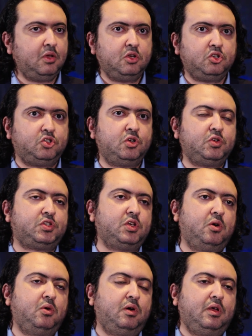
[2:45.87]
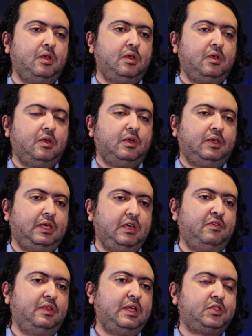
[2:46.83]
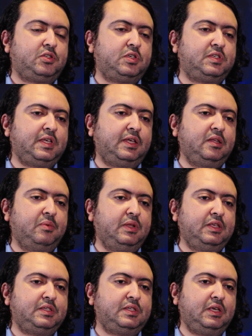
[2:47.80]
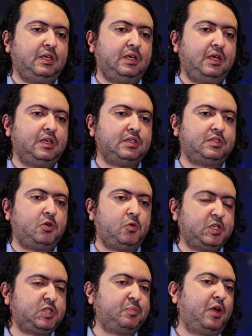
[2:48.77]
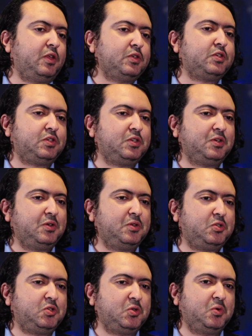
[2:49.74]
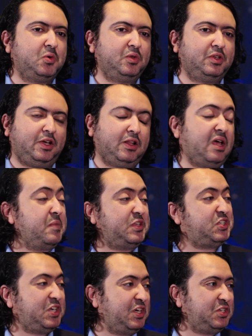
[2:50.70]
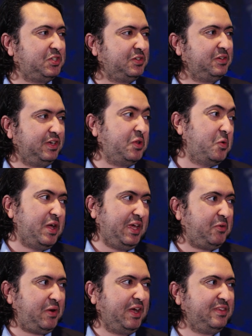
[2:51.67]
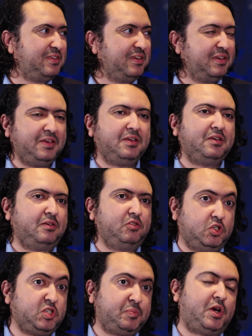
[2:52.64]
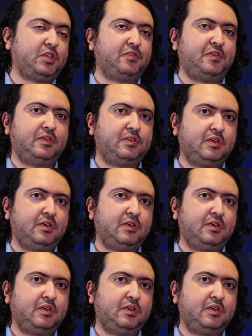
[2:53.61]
Sure. So, given that sustainability is the response to the climate change in a way, right? Just part of it.